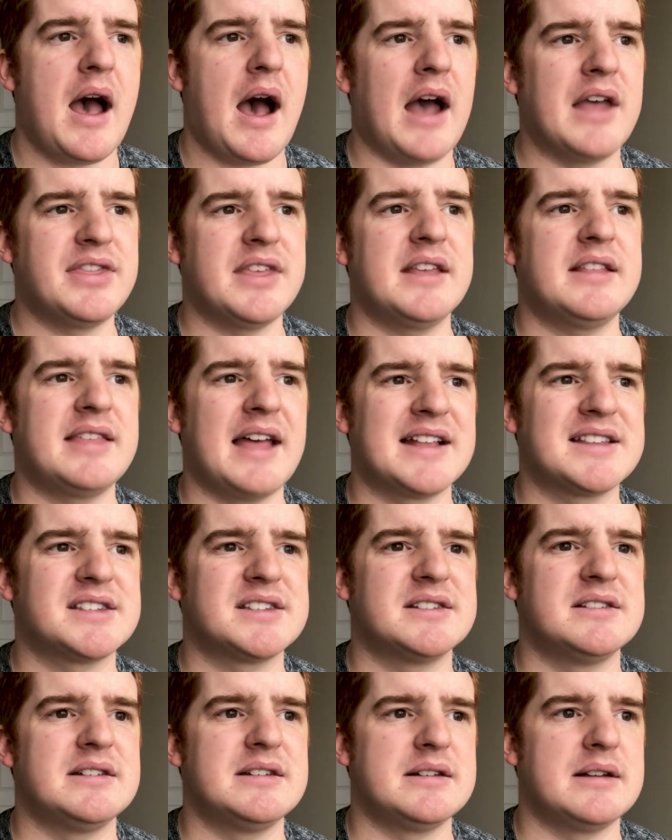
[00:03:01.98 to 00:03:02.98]
I
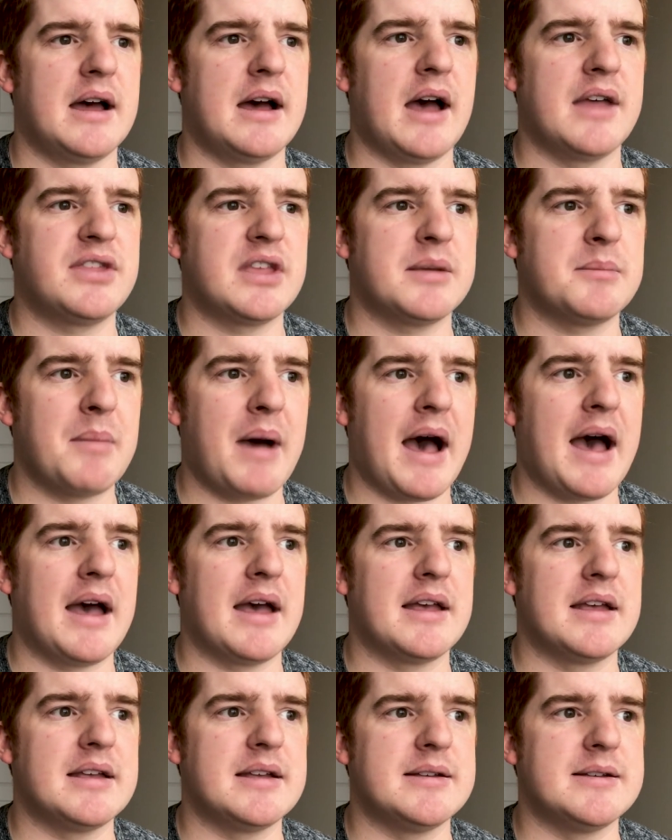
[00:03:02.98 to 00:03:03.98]
think
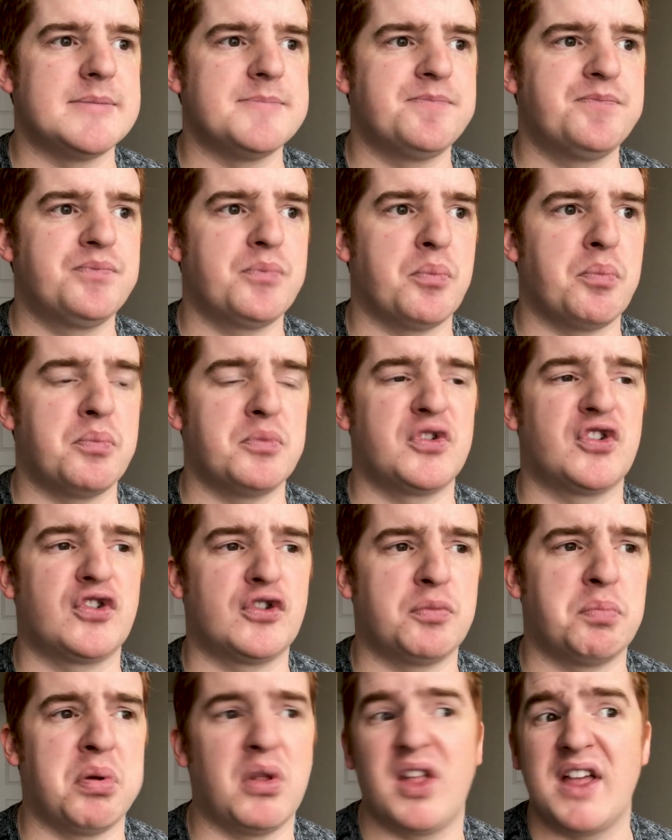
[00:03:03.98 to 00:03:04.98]
my
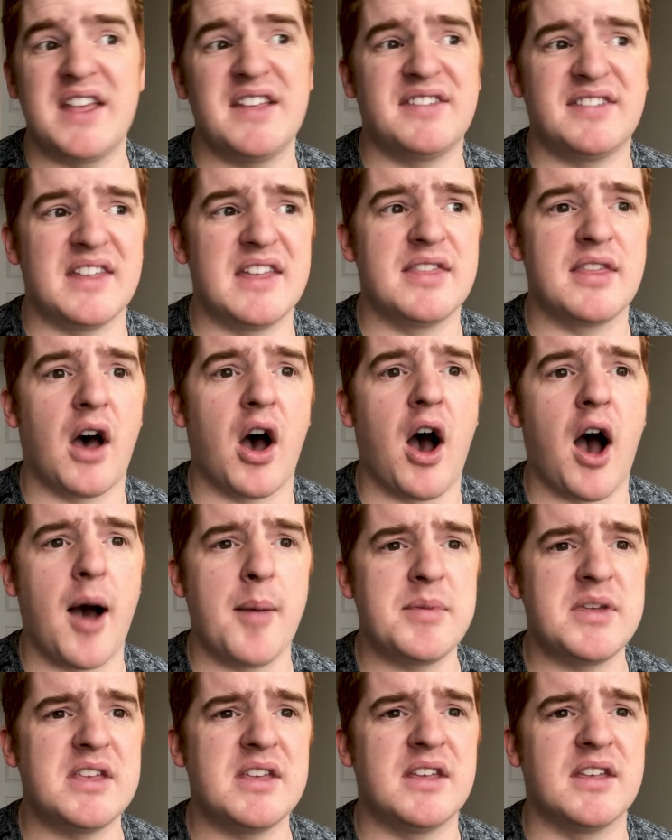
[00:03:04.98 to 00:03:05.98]
place in the
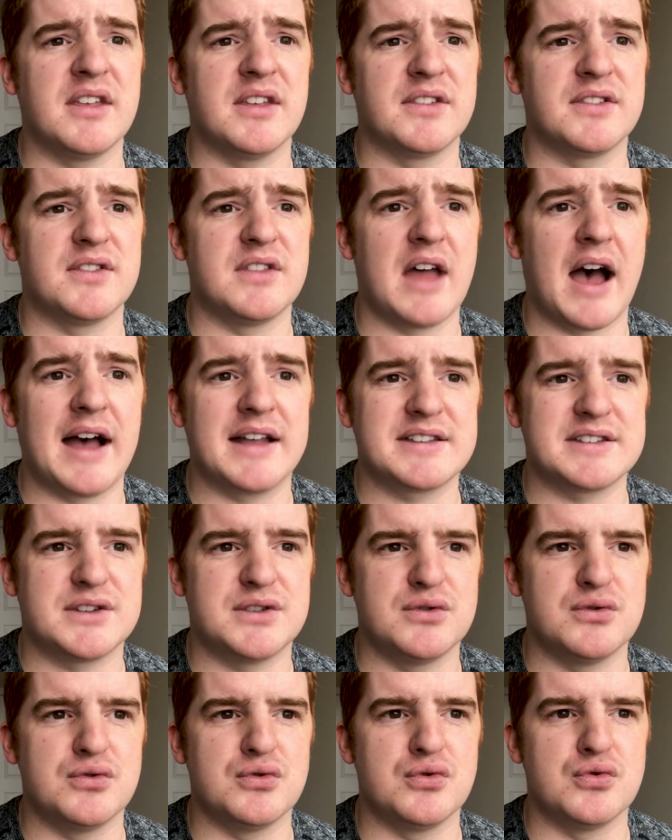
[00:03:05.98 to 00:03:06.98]
hobby is not
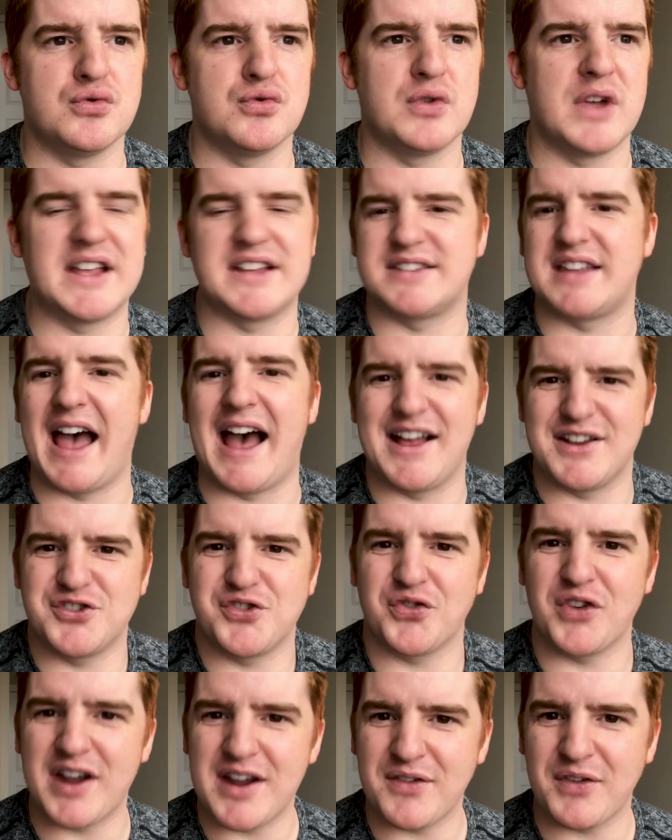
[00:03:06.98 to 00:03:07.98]
to
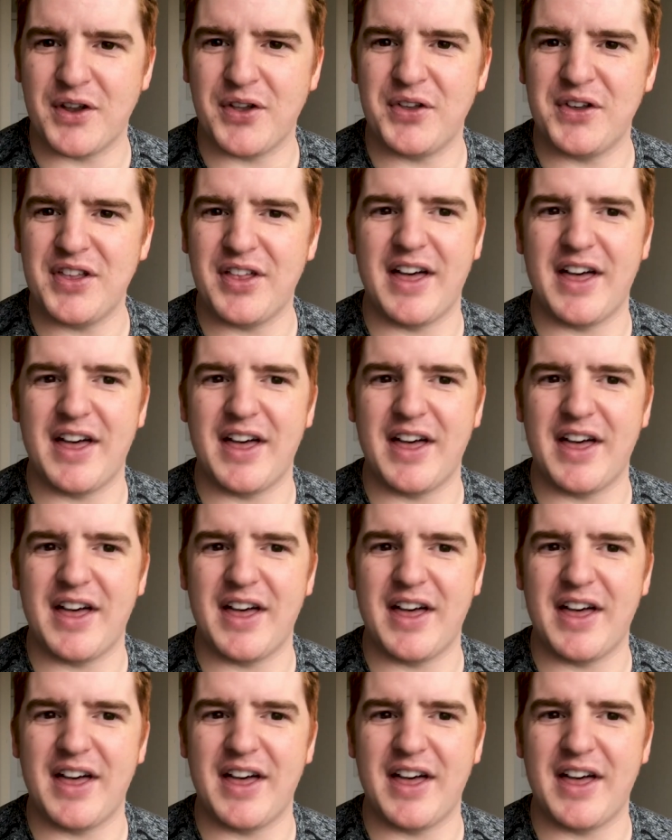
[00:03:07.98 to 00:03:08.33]
exaggerate, really.